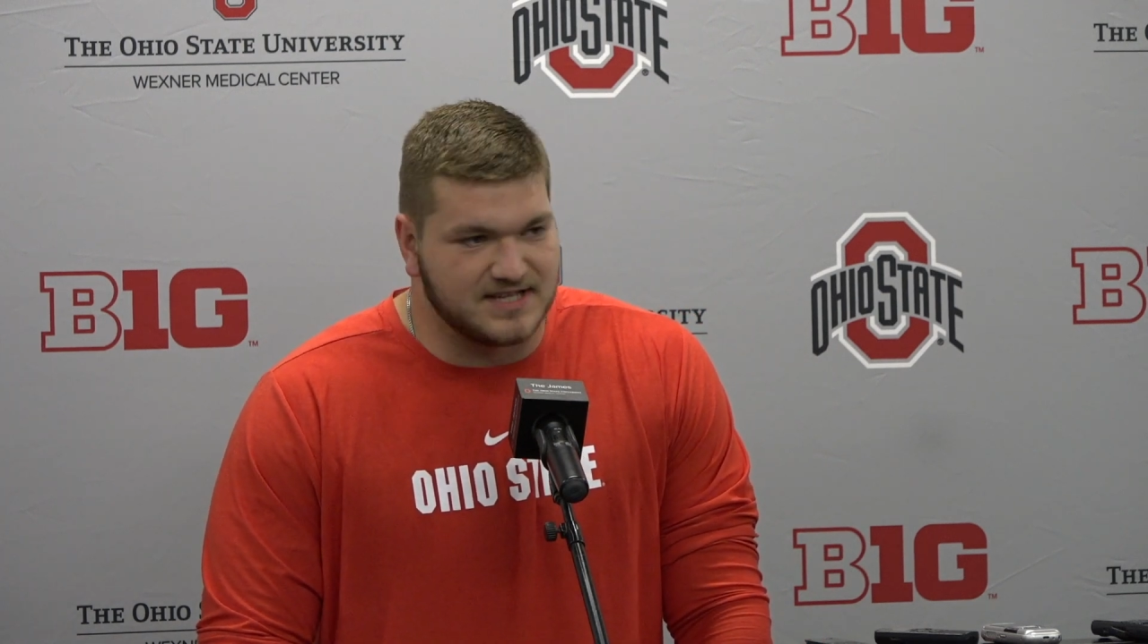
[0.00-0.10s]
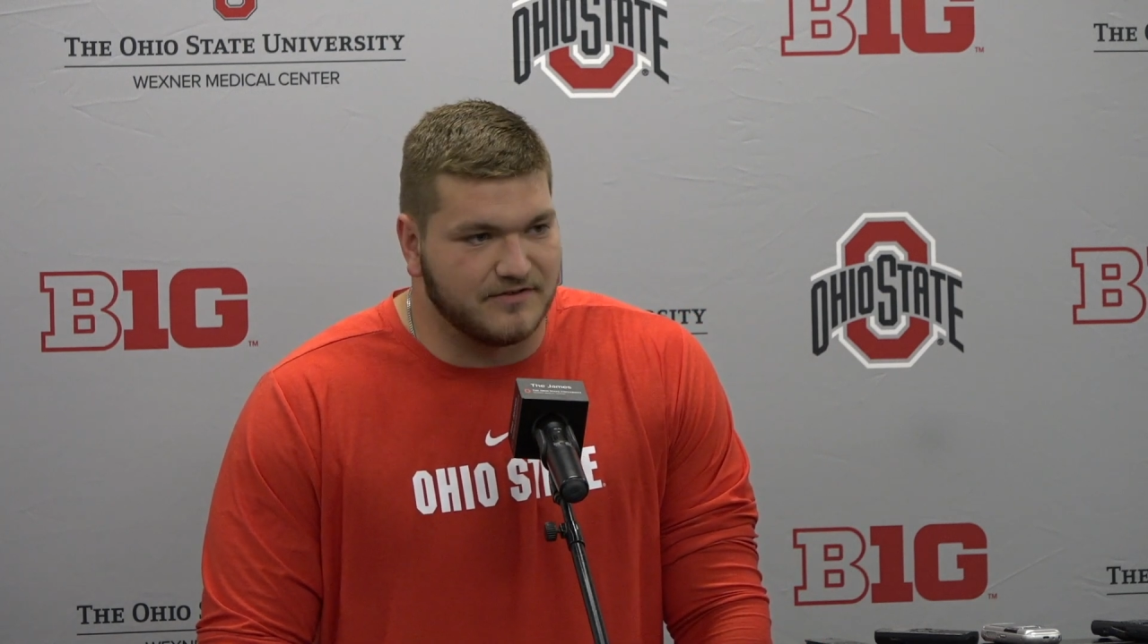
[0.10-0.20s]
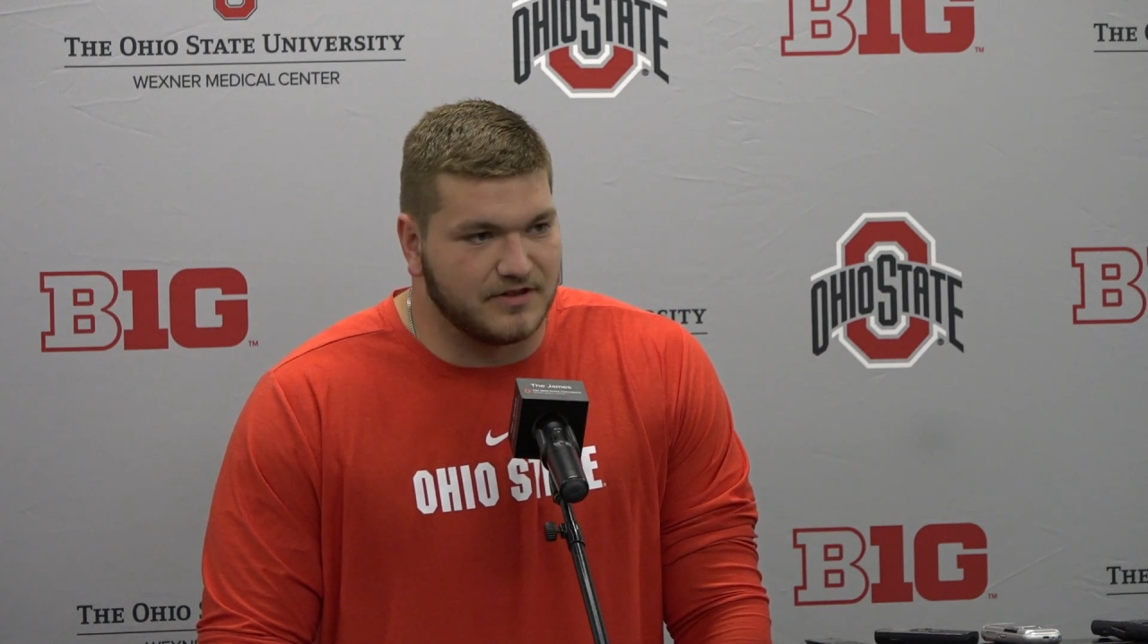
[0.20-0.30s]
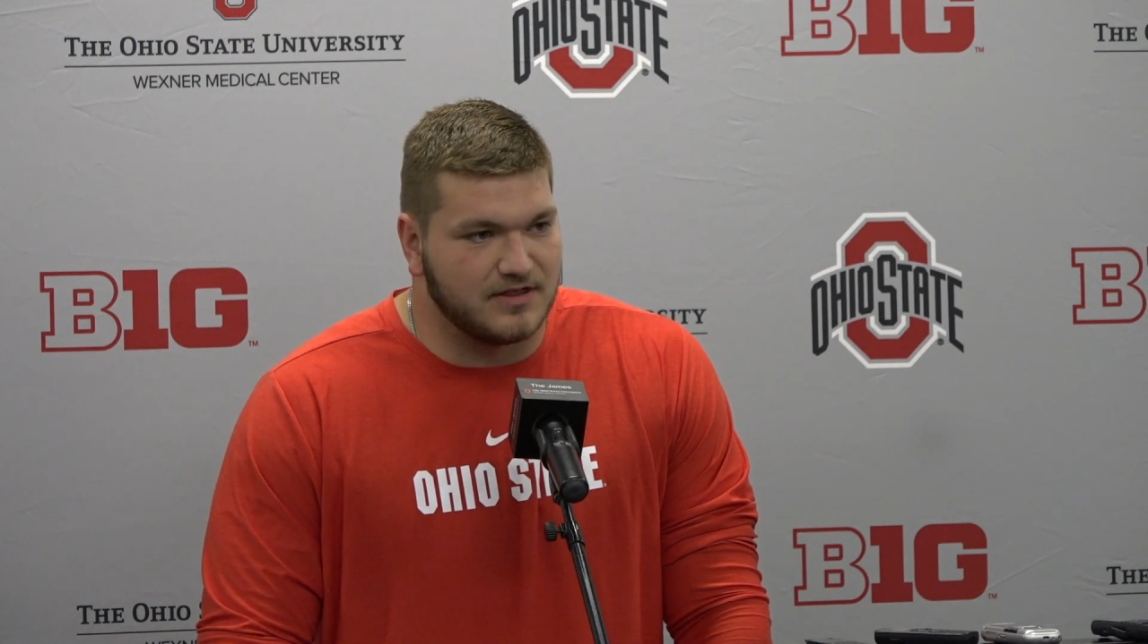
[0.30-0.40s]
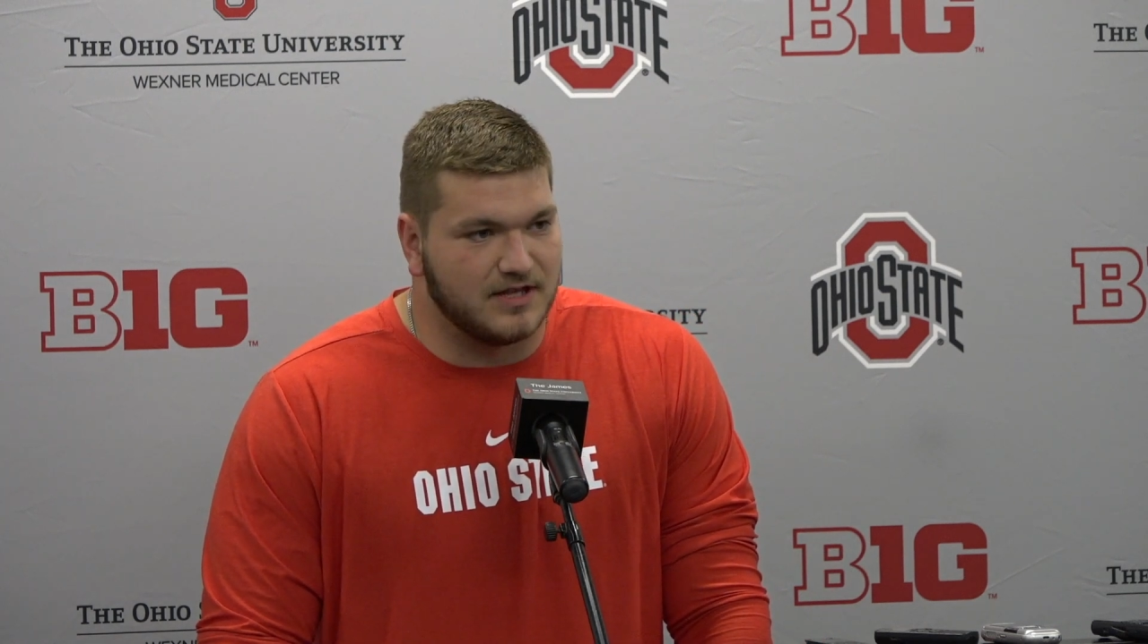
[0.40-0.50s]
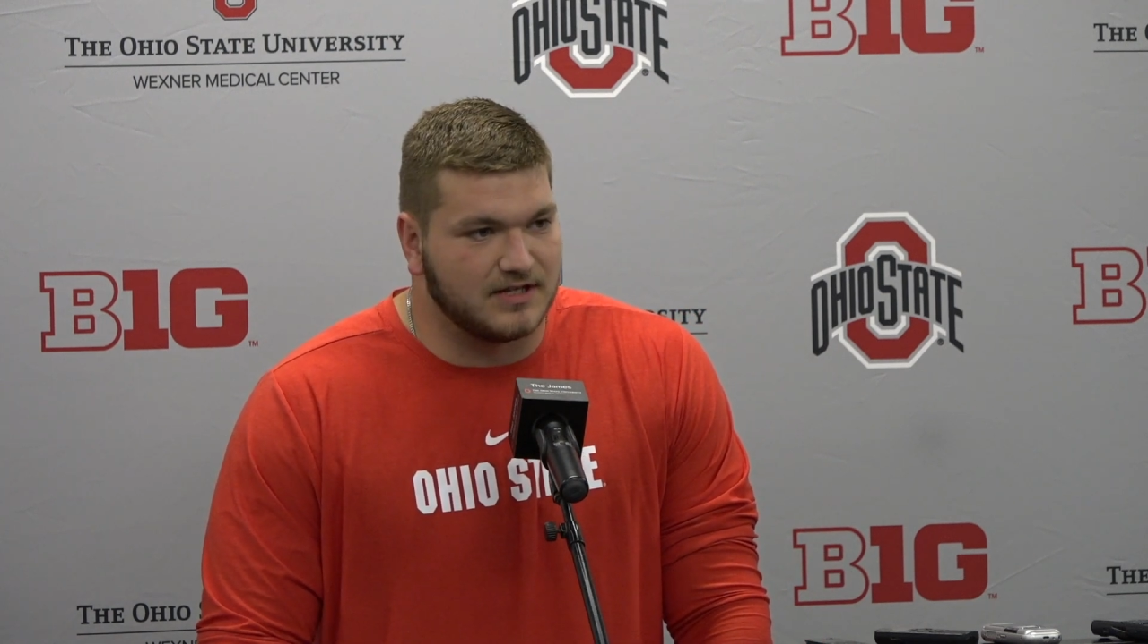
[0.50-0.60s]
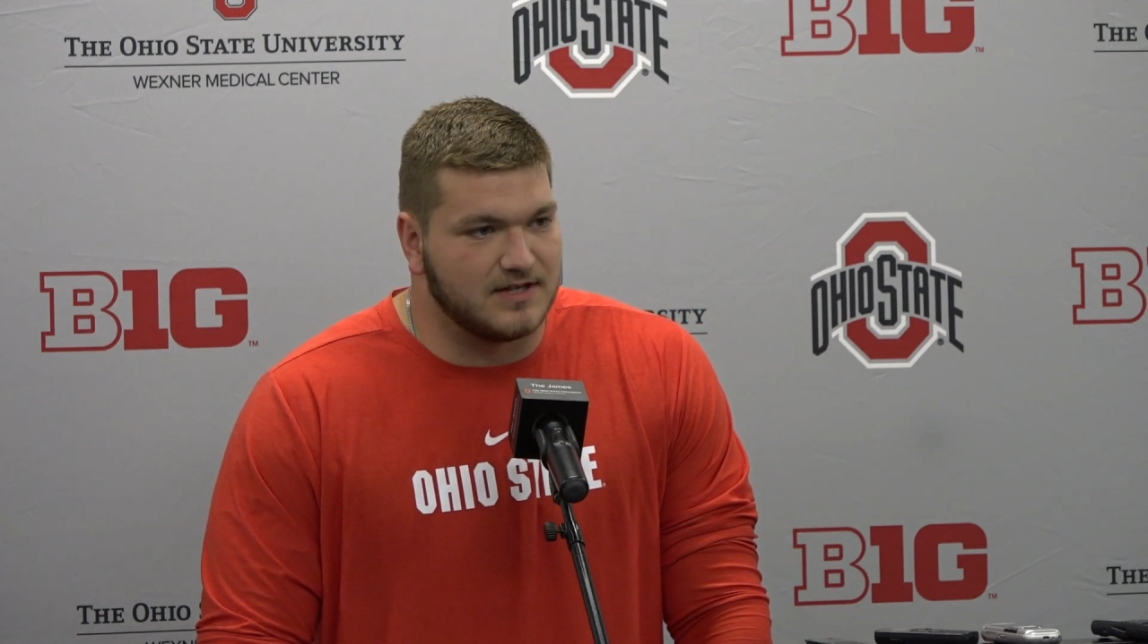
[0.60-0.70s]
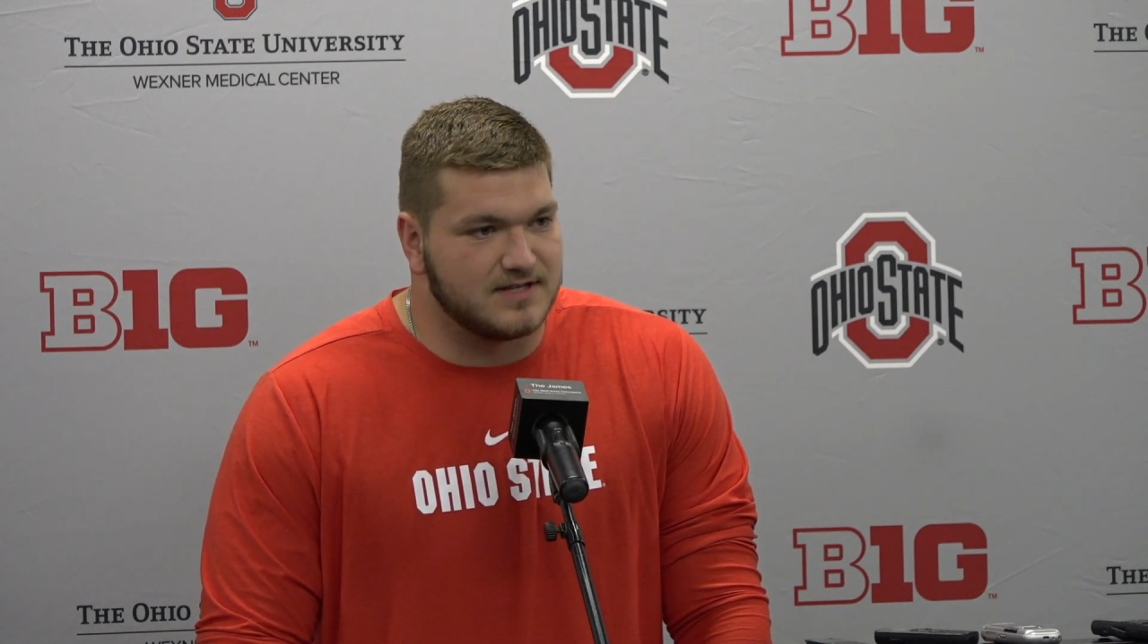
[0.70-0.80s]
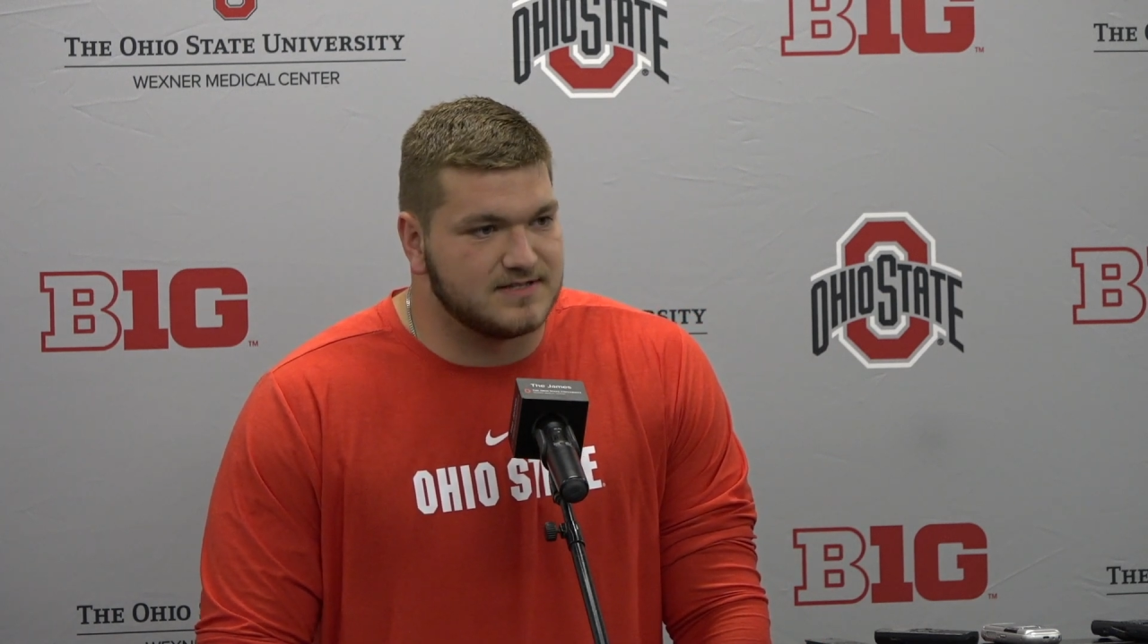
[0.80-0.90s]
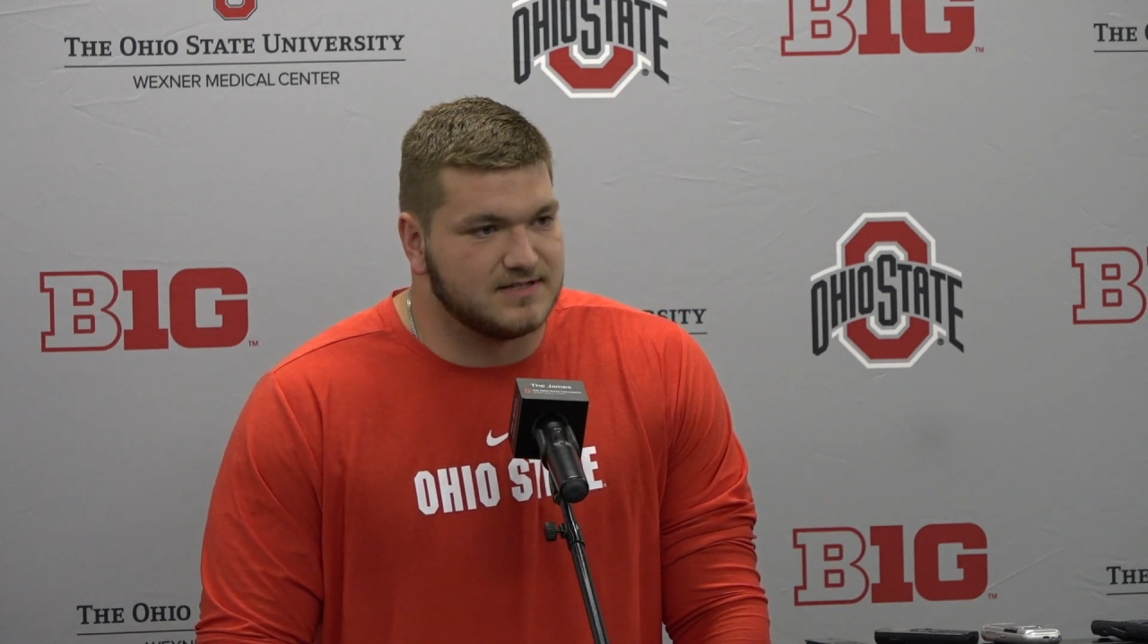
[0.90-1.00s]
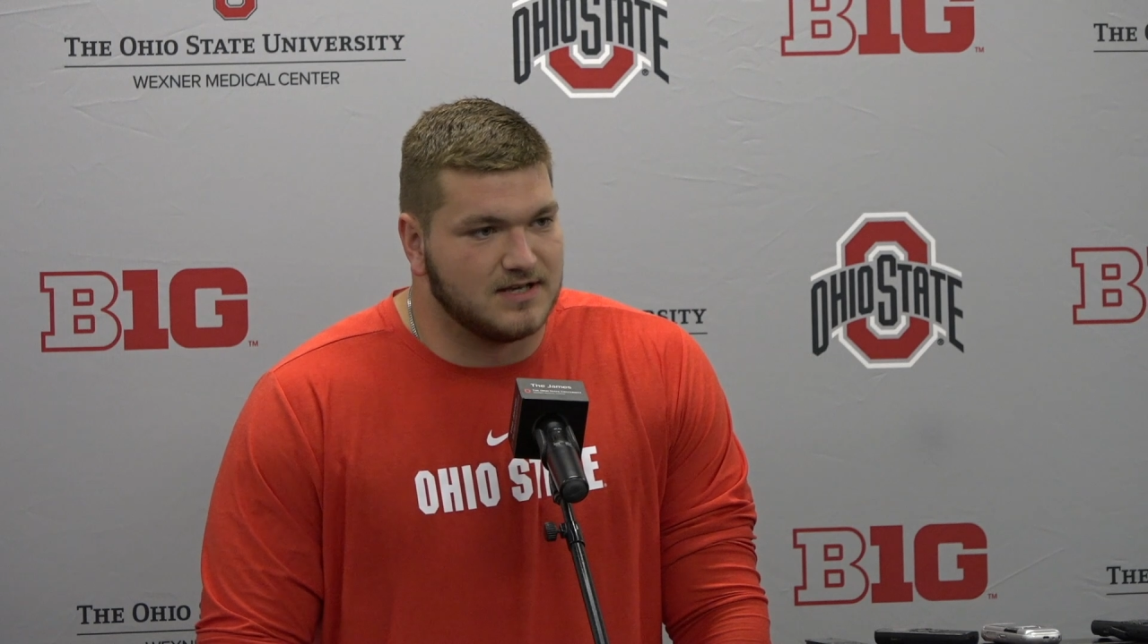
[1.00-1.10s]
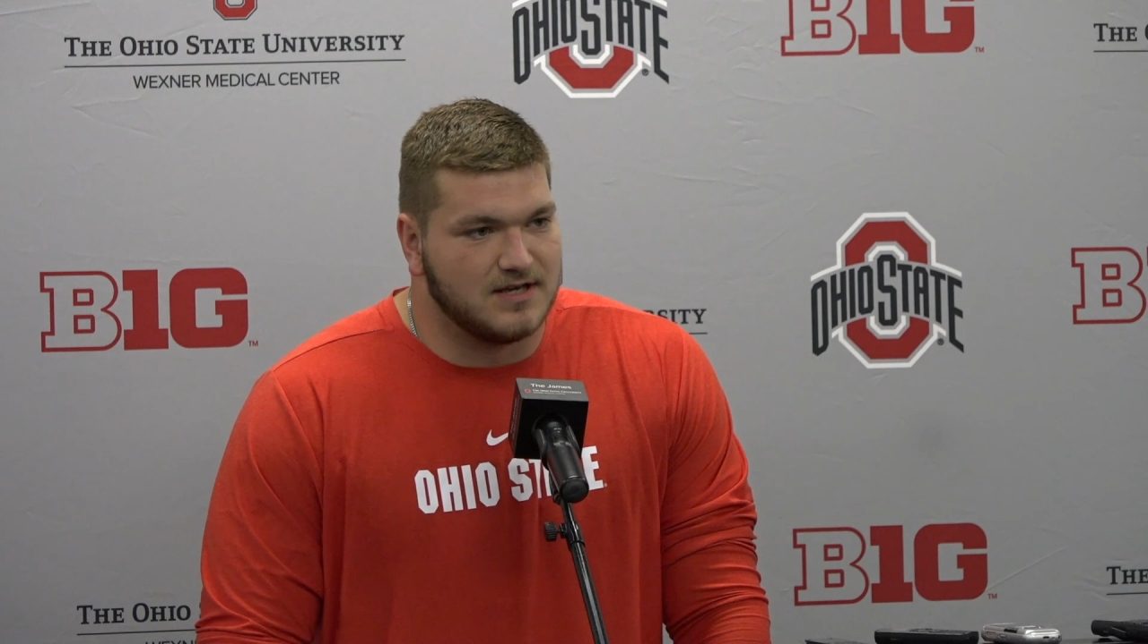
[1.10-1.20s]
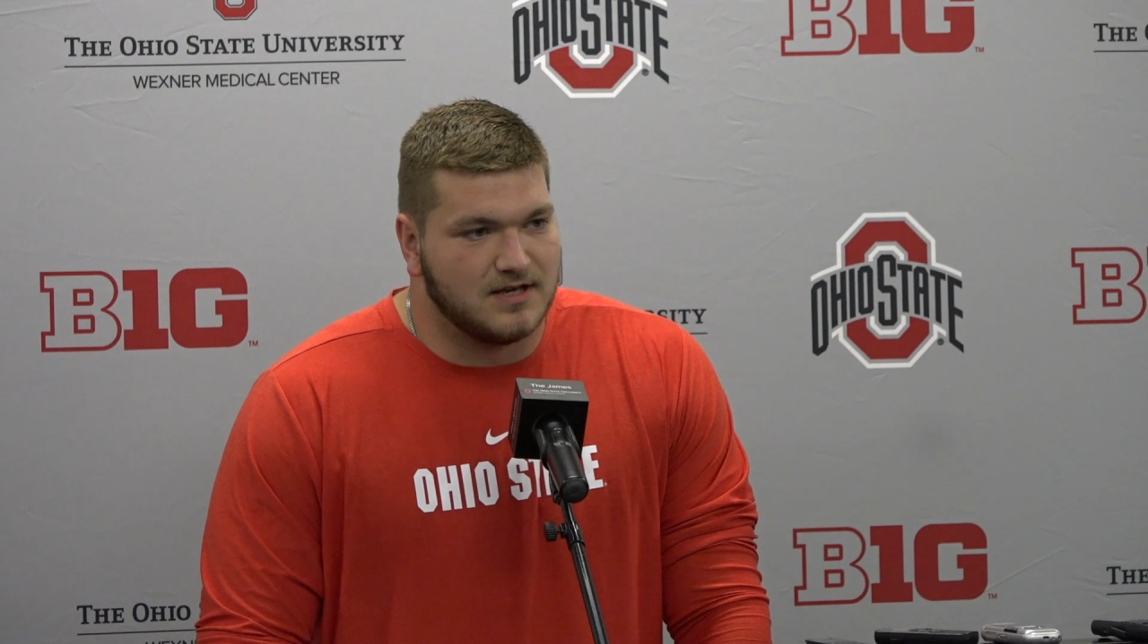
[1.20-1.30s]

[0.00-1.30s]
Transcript: is everything, and that's,